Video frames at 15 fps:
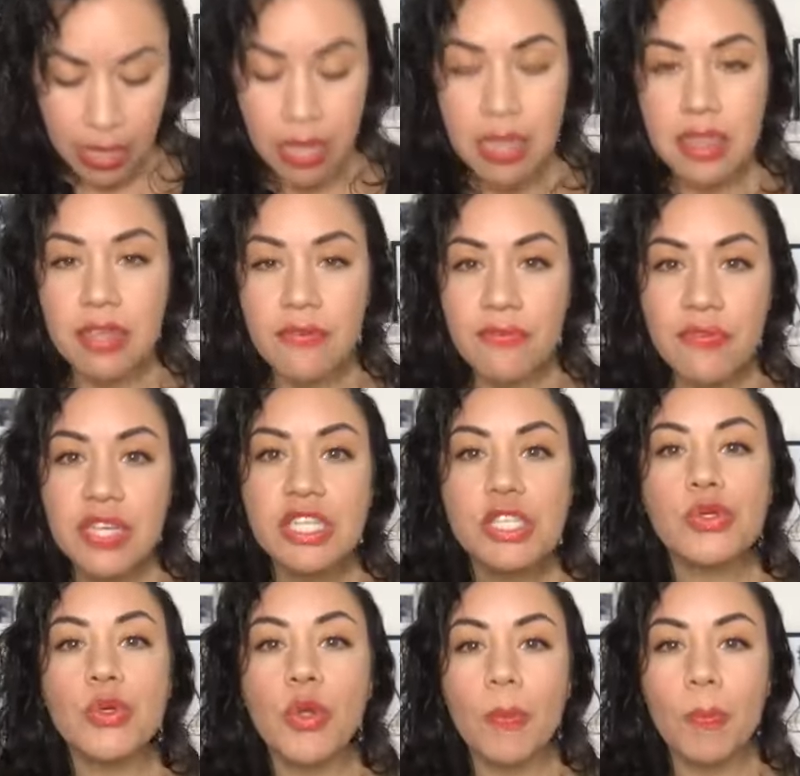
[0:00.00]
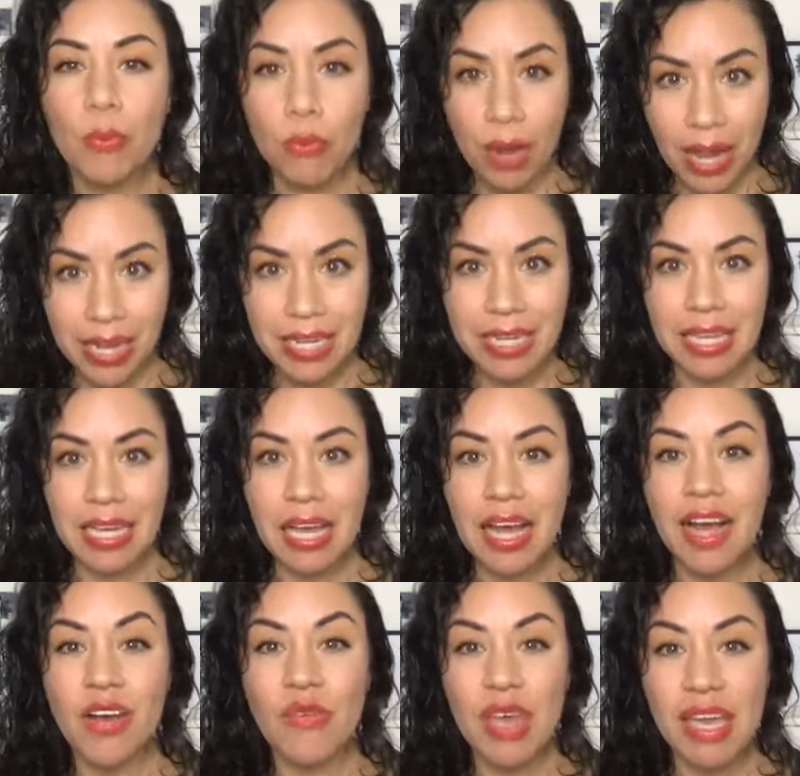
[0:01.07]
the visual branding
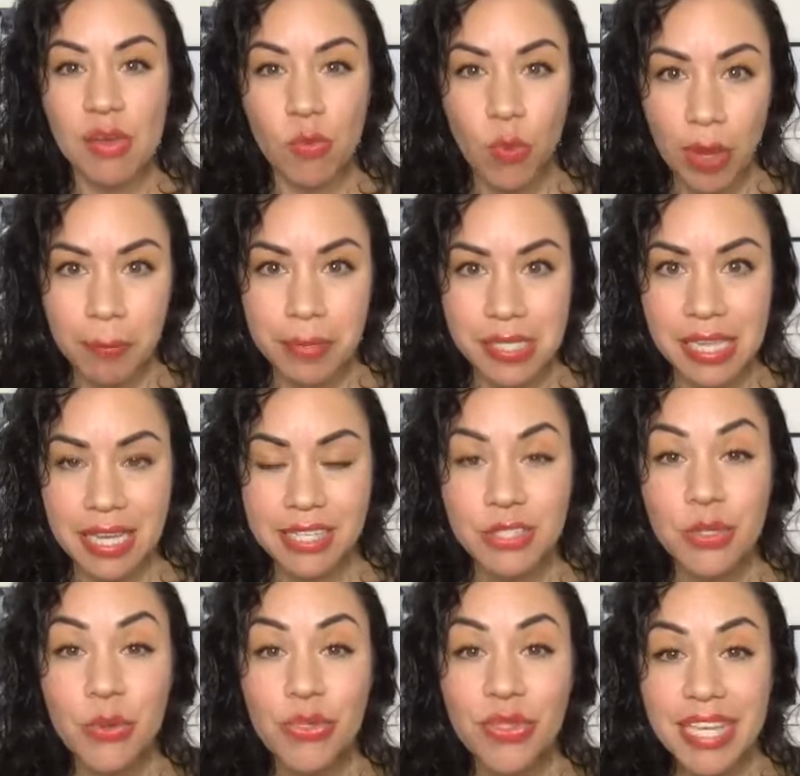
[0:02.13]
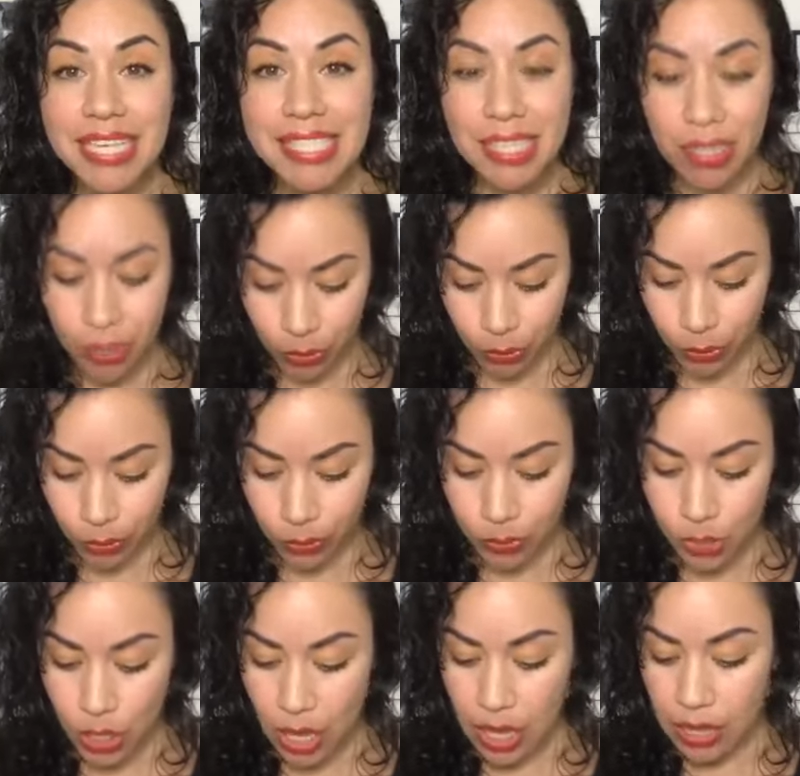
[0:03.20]
of a website. So this
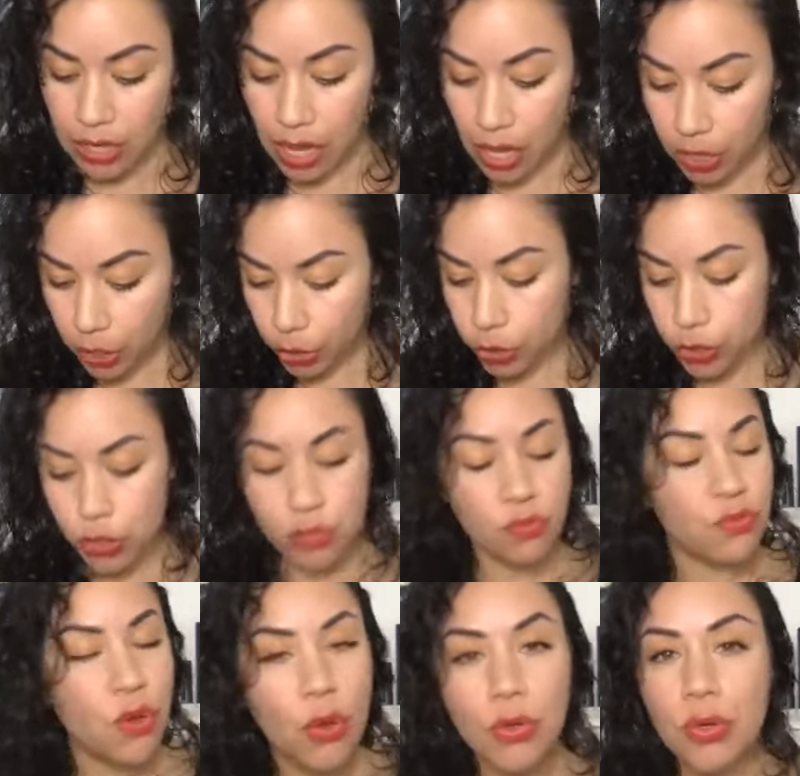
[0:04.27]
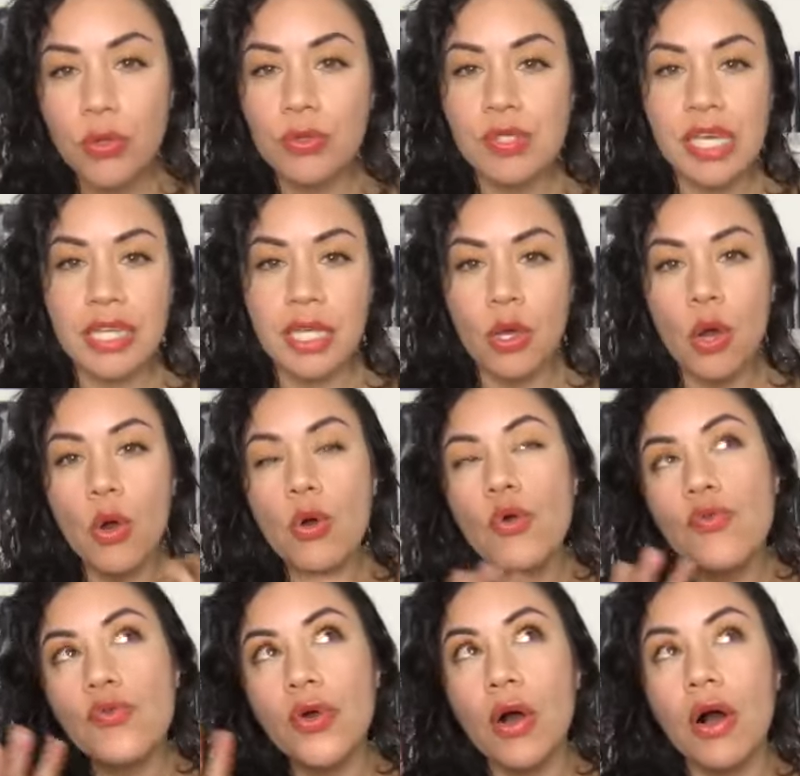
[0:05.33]
includes colors, photos, and the
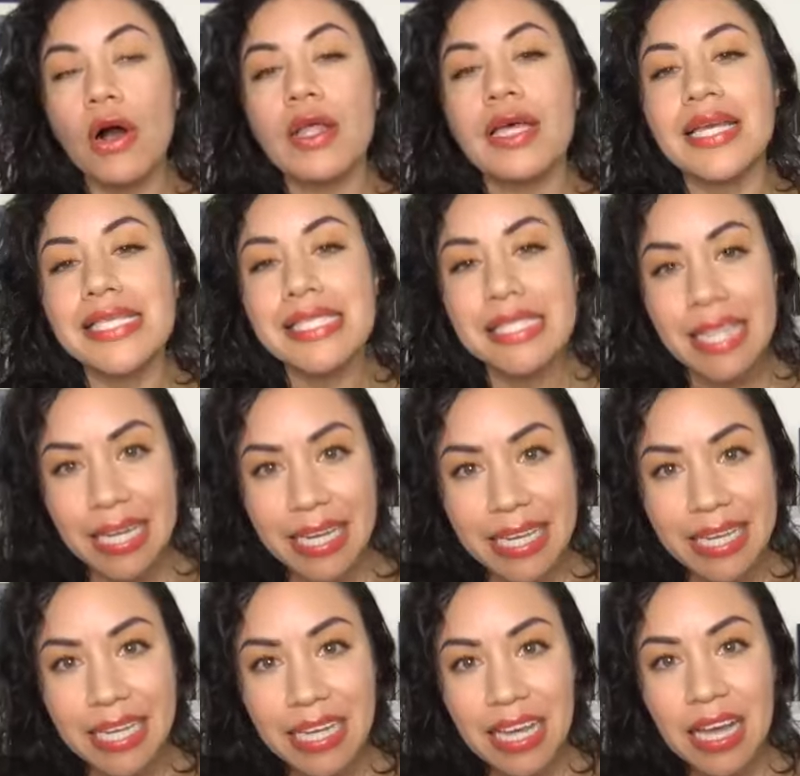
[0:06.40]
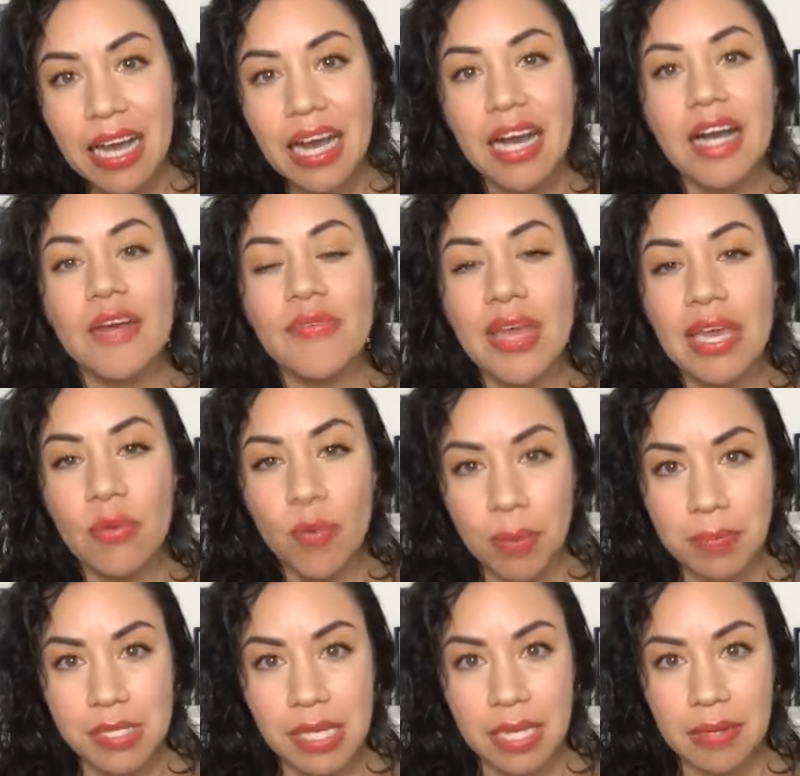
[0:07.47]
overall aesthetic of a
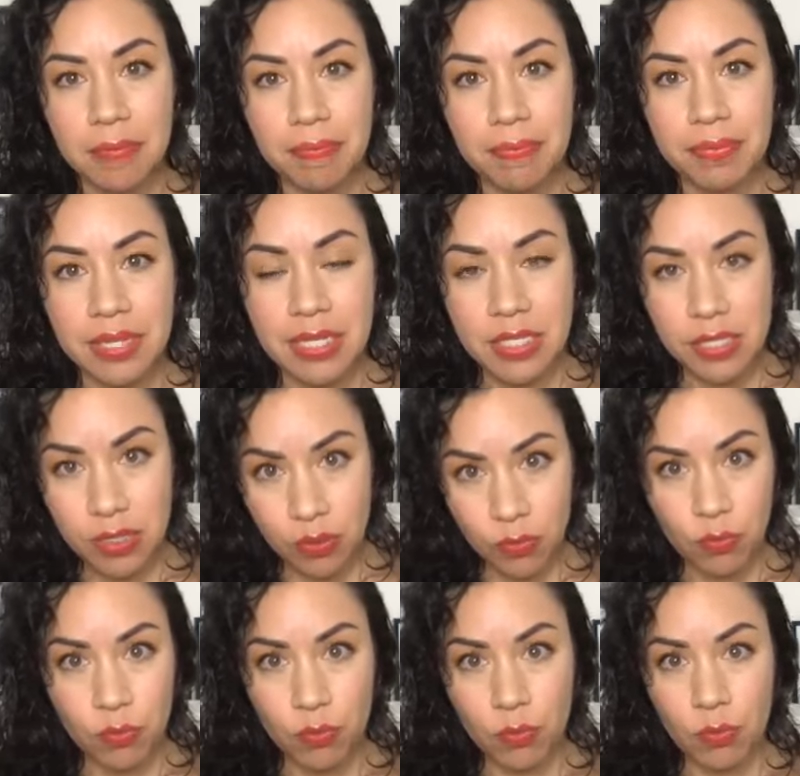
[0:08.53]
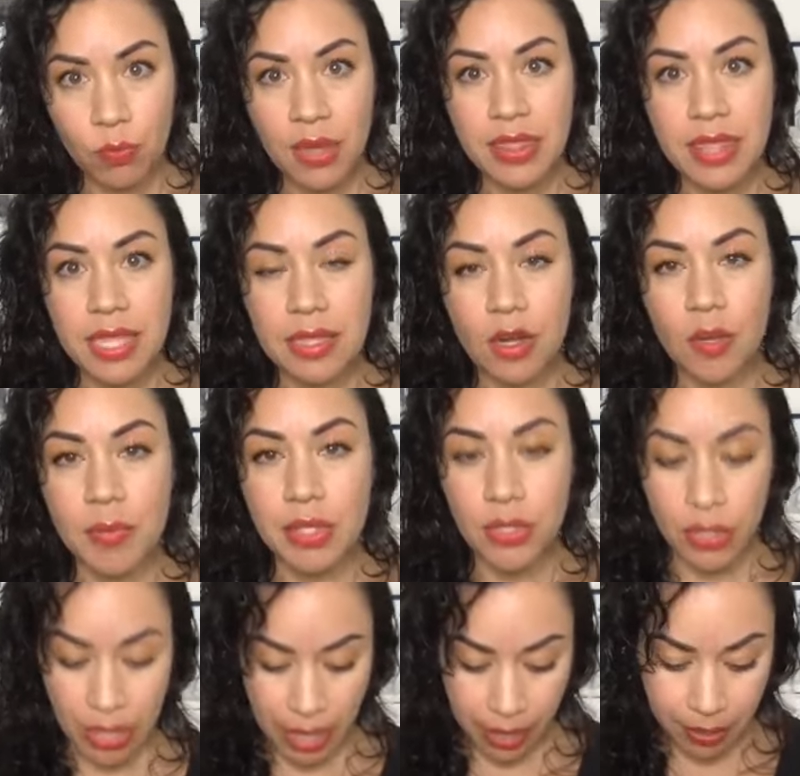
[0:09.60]
website. That's one thing that I'll be
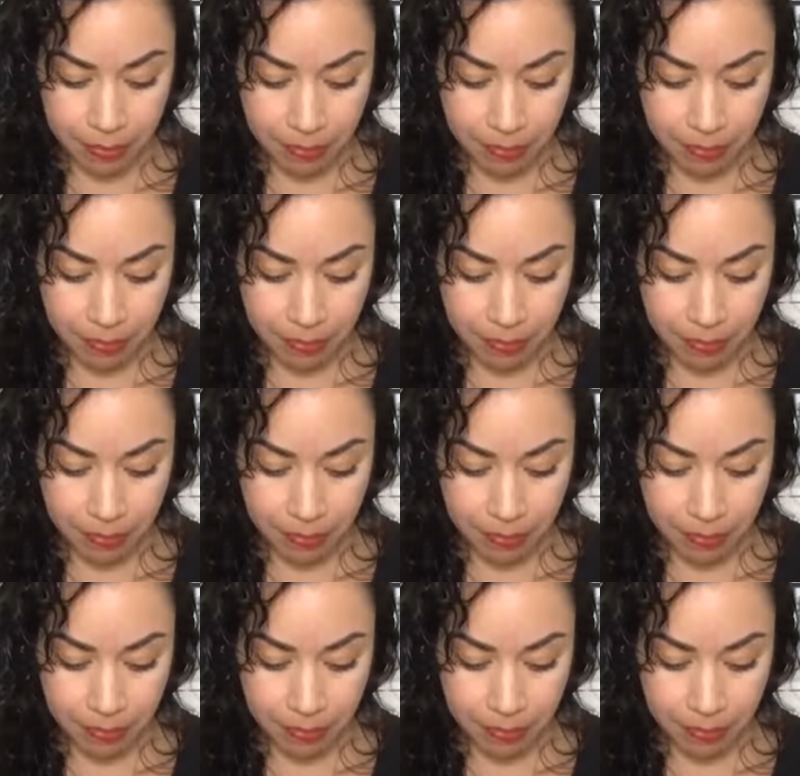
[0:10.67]
looking at.